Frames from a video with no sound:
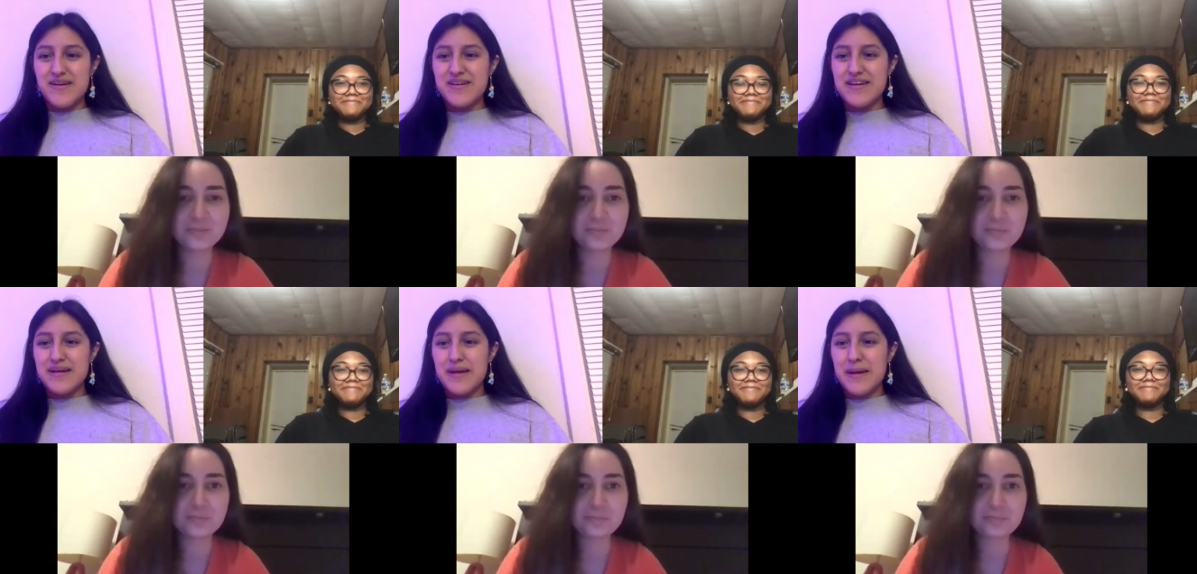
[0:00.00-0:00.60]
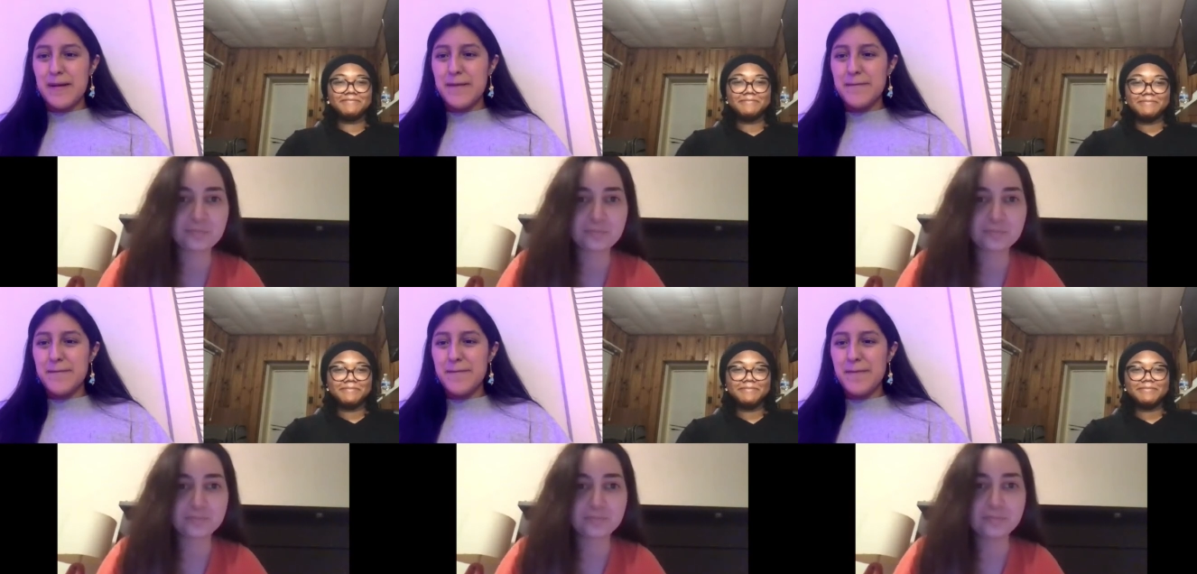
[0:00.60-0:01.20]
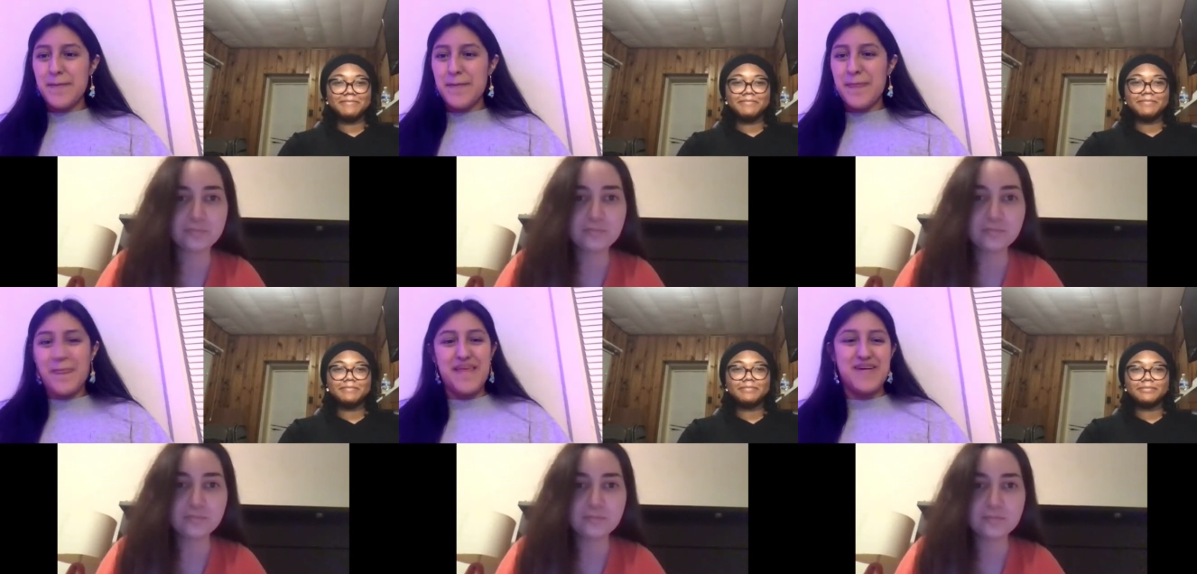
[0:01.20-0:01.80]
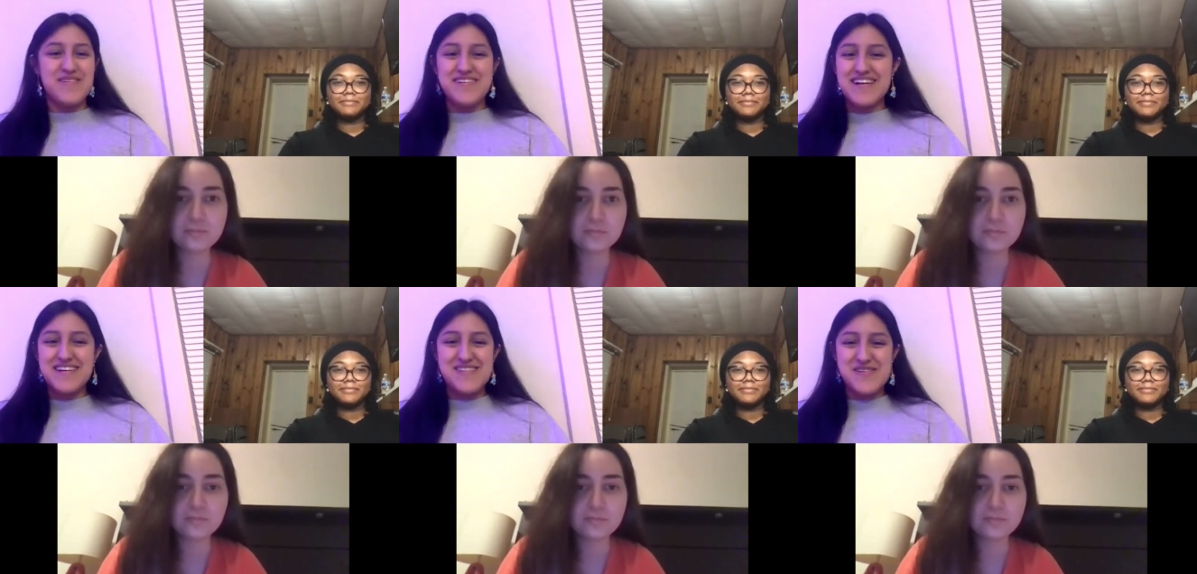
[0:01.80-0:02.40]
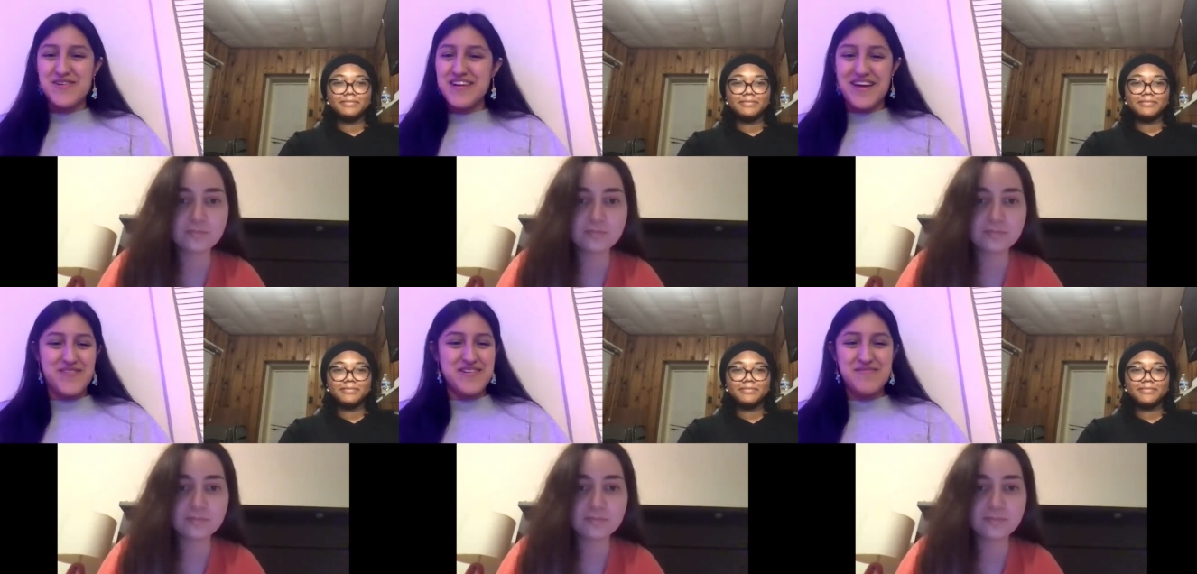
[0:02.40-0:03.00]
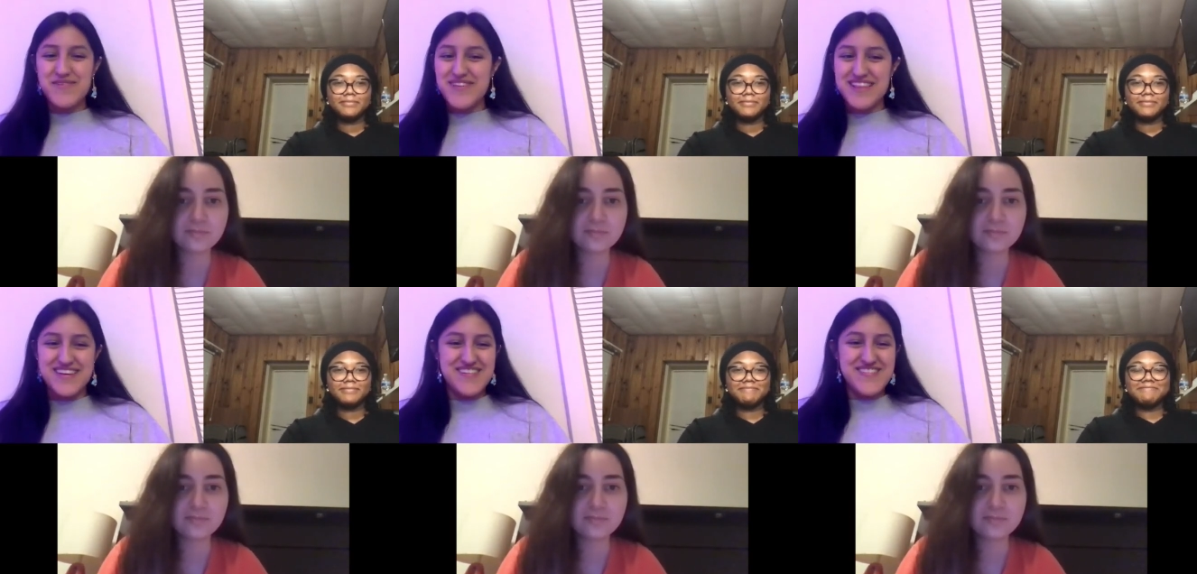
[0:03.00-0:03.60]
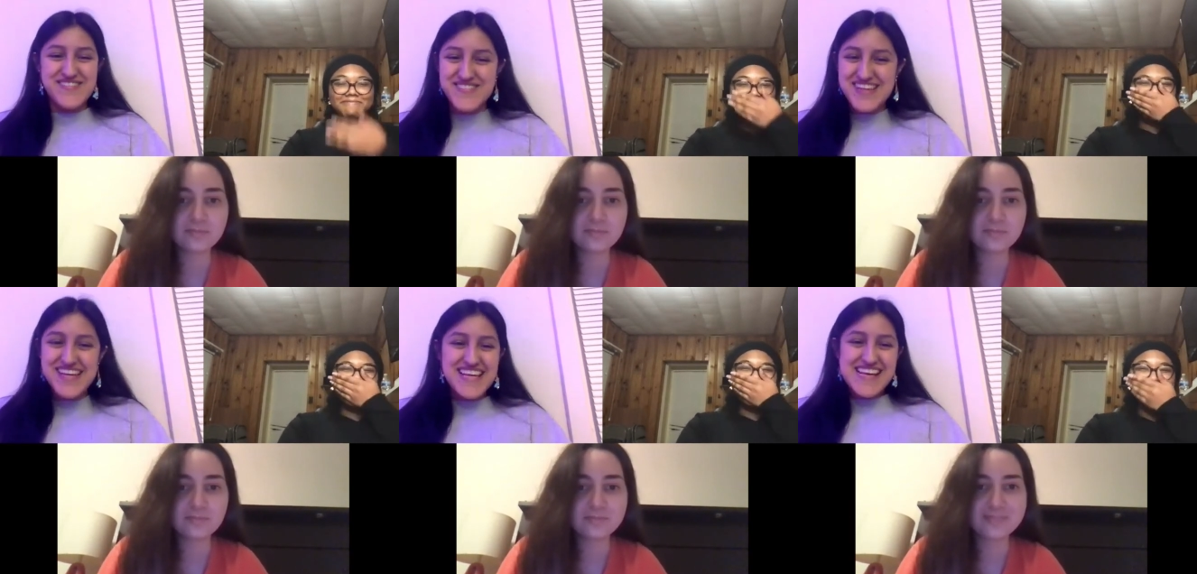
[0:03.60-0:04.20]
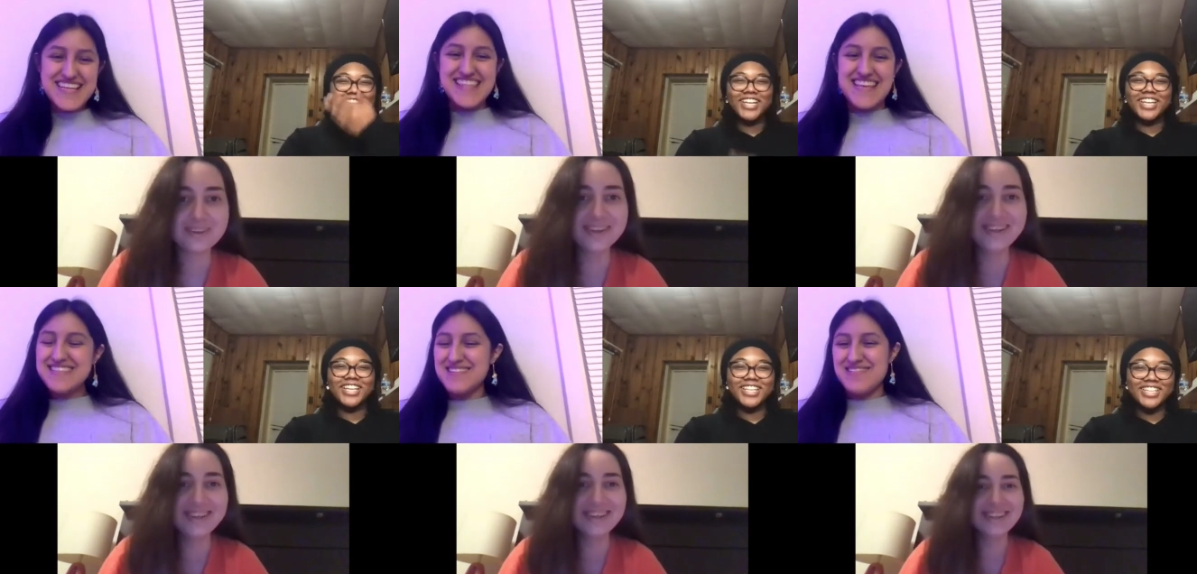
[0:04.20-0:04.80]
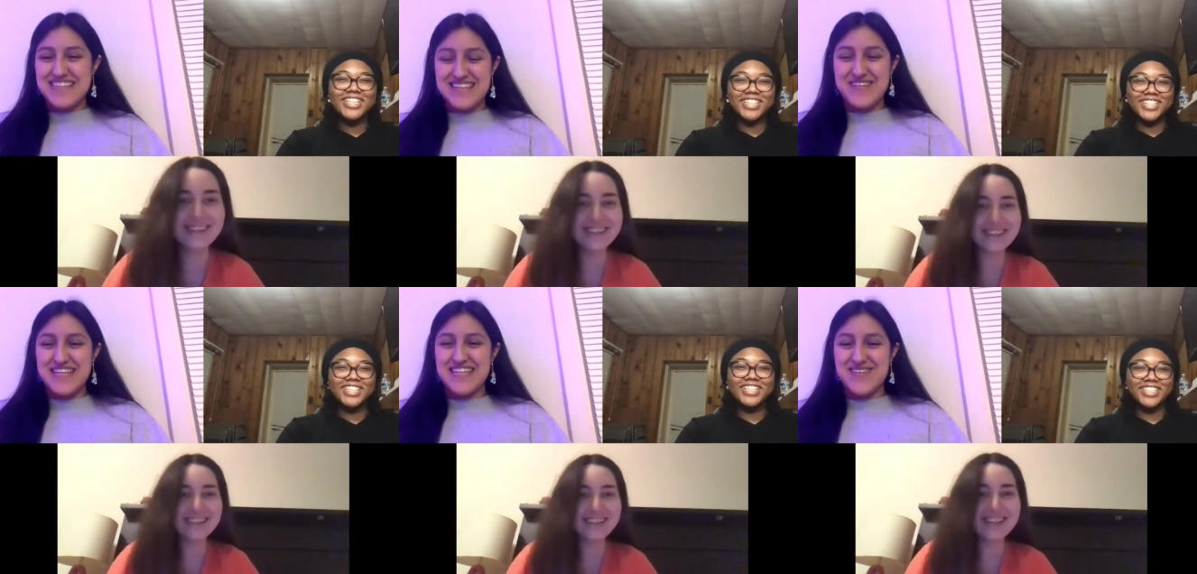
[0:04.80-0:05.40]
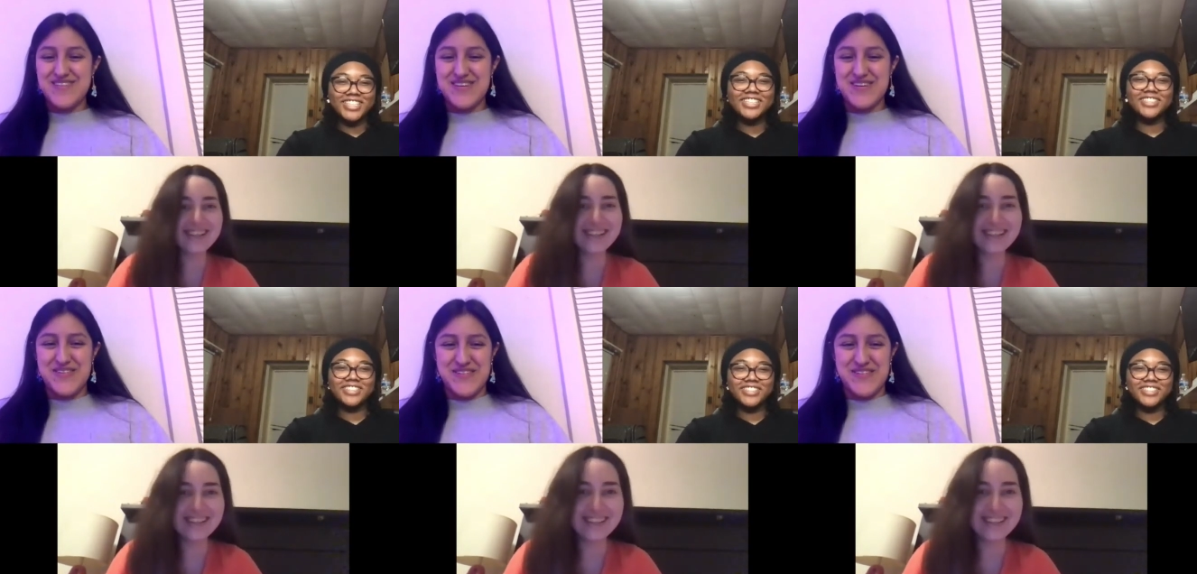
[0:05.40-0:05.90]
Speaker 1: Okay. Well, you only have one movie left, and that's the one I'm gonna give you.